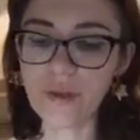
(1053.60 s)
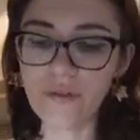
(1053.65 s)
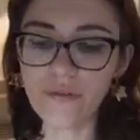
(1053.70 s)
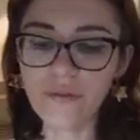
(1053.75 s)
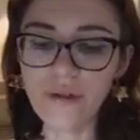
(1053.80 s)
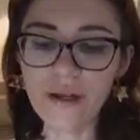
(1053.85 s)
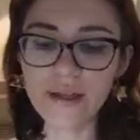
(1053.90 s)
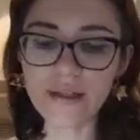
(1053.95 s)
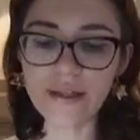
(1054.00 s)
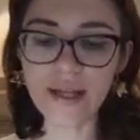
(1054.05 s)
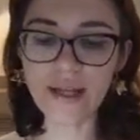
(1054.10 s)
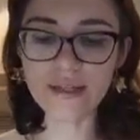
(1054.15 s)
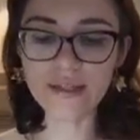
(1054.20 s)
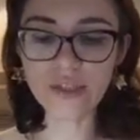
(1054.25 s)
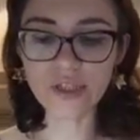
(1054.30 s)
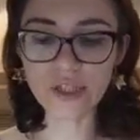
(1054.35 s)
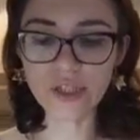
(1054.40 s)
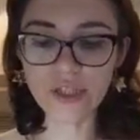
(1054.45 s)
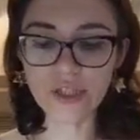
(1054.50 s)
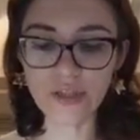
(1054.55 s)

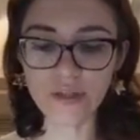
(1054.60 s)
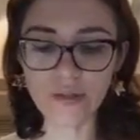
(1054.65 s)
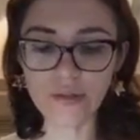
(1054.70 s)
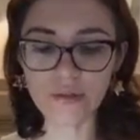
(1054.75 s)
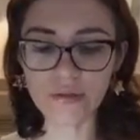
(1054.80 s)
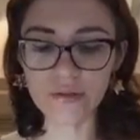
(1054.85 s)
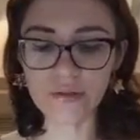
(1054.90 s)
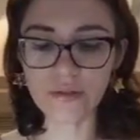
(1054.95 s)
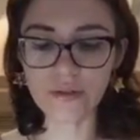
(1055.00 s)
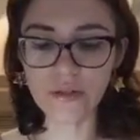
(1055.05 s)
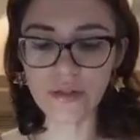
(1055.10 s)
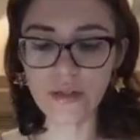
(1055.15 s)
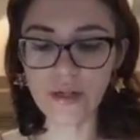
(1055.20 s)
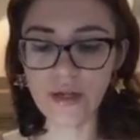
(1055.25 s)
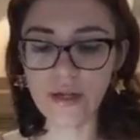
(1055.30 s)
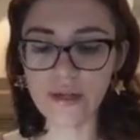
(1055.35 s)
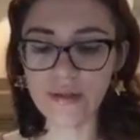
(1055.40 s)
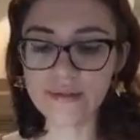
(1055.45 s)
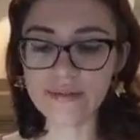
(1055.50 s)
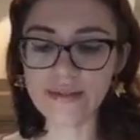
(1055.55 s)
financial
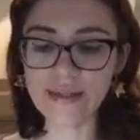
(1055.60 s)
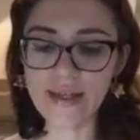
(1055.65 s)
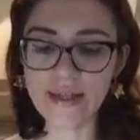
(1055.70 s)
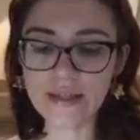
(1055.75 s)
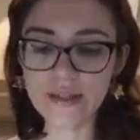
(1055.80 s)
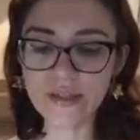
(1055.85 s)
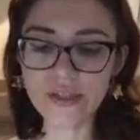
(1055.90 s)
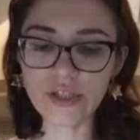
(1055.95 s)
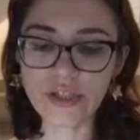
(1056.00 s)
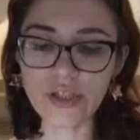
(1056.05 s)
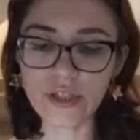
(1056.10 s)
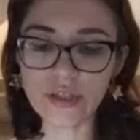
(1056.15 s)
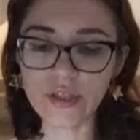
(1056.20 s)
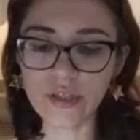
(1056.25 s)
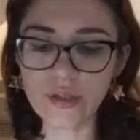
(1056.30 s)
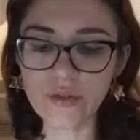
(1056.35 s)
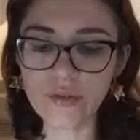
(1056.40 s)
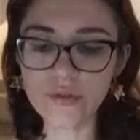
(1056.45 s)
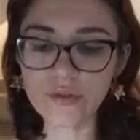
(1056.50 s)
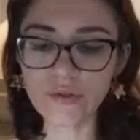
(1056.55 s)
tension
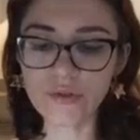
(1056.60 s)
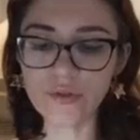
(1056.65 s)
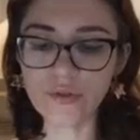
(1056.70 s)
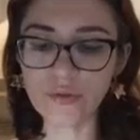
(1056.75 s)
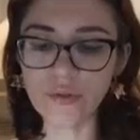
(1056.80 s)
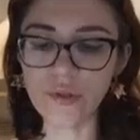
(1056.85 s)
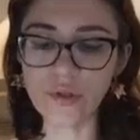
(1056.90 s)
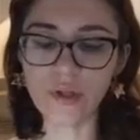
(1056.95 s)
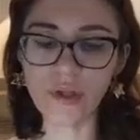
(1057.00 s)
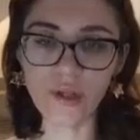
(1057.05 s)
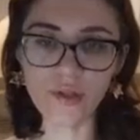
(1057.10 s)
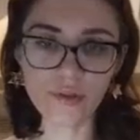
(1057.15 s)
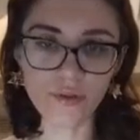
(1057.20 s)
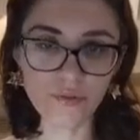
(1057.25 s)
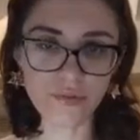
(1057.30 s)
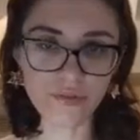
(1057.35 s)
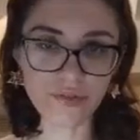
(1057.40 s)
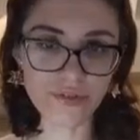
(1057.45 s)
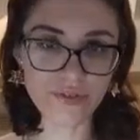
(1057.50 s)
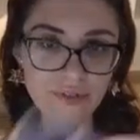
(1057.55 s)
causes you a lot
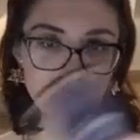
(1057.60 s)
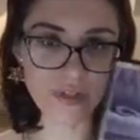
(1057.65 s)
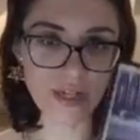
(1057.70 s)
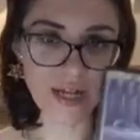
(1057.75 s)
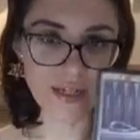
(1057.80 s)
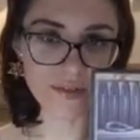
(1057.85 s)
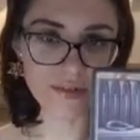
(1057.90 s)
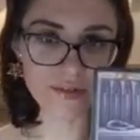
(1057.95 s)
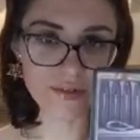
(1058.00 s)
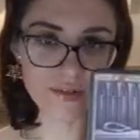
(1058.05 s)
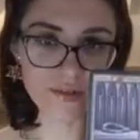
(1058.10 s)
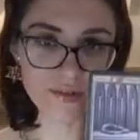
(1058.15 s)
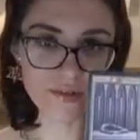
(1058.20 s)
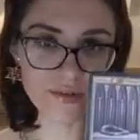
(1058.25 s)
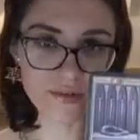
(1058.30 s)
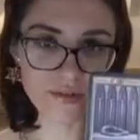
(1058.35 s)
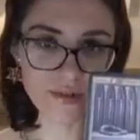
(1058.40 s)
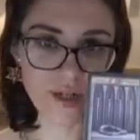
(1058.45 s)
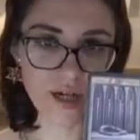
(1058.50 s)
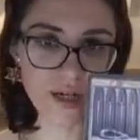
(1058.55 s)
of stress.
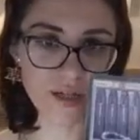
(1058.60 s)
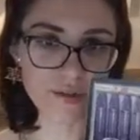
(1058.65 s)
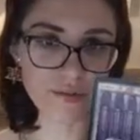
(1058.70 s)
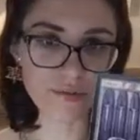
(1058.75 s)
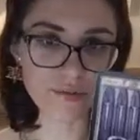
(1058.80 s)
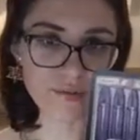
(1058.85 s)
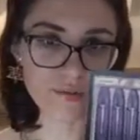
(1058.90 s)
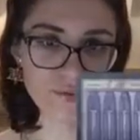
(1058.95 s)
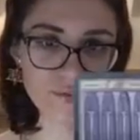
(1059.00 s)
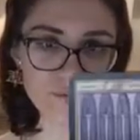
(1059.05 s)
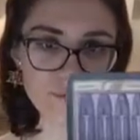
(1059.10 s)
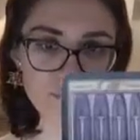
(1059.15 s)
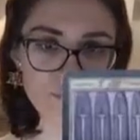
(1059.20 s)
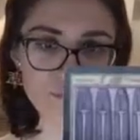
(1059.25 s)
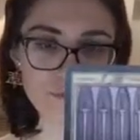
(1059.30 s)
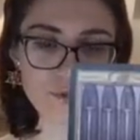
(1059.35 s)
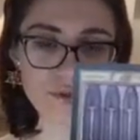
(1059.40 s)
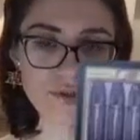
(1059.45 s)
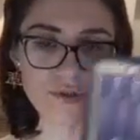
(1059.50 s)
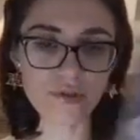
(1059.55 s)
Kind of, you
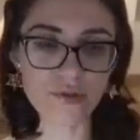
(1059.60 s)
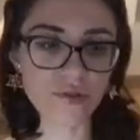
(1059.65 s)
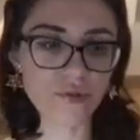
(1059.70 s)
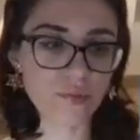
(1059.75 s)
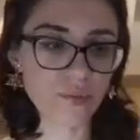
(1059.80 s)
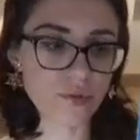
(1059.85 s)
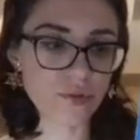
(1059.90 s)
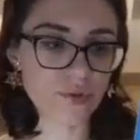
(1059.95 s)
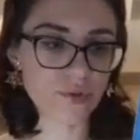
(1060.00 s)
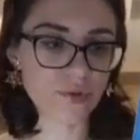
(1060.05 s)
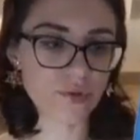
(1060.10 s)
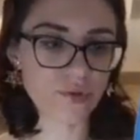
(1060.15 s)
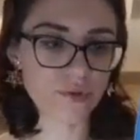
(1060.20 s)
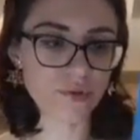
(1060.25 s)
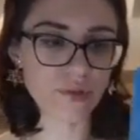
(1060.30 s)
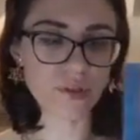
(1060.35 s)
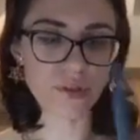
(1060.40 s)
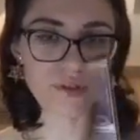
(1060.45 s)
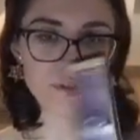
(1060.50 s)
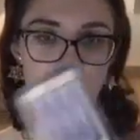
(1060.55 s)
see this person,
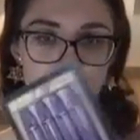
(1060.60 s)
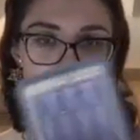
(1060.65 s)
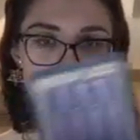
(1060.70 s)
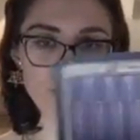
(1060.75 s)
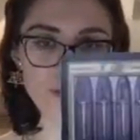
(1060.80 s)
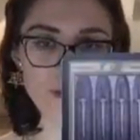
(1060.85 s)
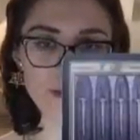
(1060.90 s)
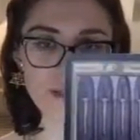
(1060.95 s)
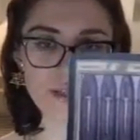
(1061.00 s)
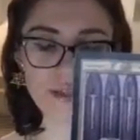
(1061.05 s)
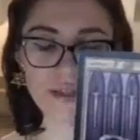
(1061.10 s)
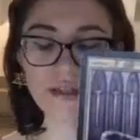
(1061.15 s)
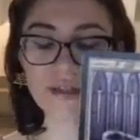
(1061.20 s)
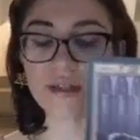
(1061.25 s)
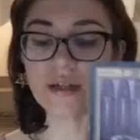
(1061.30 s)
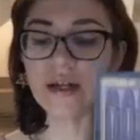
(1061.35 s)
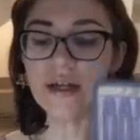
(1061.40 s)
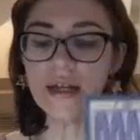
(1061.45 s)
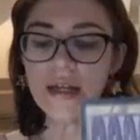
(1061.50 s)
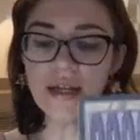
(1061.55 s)
you just lie
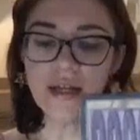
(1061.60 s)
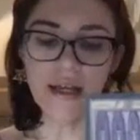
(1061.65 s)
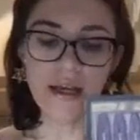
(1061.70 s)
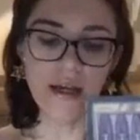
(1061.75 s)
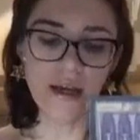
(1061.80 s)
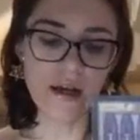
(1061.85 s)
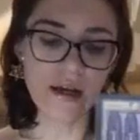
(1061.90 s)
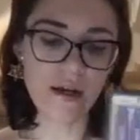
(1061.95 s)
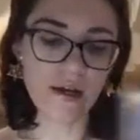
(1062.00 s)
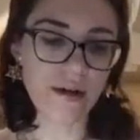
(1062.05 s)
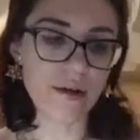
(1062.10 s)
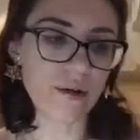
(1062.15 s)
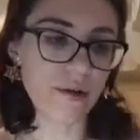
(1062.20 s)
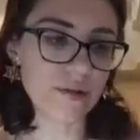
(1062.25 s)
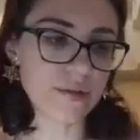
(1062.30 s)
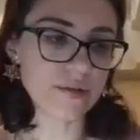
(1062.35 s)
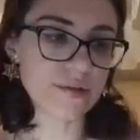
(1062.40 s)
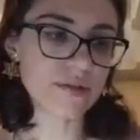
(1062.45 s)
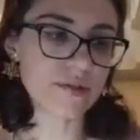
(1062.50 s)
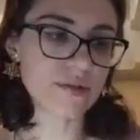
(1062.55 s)
here
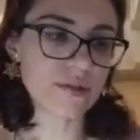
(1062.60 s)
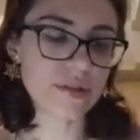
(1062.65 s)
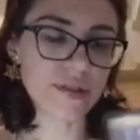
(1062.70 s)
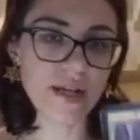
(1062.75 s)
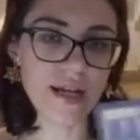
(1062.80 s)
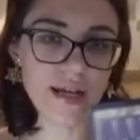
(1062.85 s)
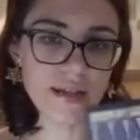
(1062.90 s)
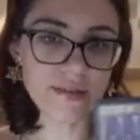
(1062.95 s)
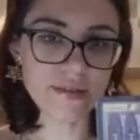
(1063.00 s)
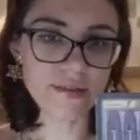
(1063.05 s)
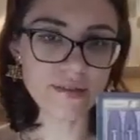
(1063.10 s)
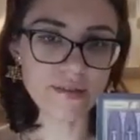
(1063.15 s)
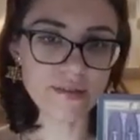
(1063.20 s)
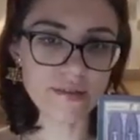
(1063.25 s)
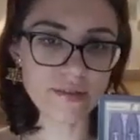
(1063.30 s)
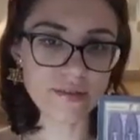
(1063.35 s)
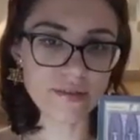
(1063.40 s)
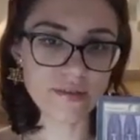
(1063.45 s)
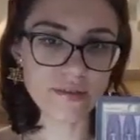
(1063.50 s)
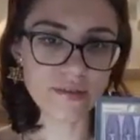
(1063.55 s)

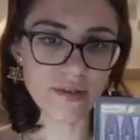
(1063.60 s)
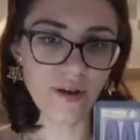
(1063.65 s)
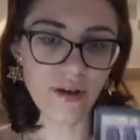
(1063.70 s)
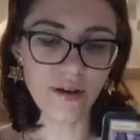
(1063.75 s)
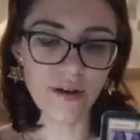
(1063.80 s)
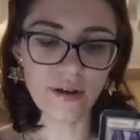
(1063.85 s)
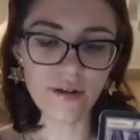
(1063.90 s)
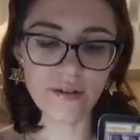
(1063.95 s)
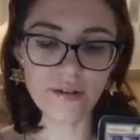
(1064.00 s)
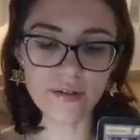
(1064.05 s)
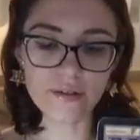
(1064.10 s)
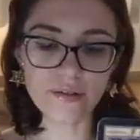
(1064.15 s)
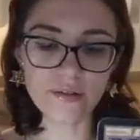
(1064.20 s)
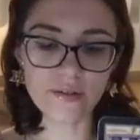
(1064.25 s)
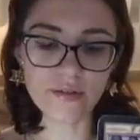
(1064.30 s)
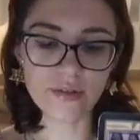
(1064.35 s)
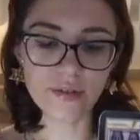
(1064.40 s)
stressed, tired,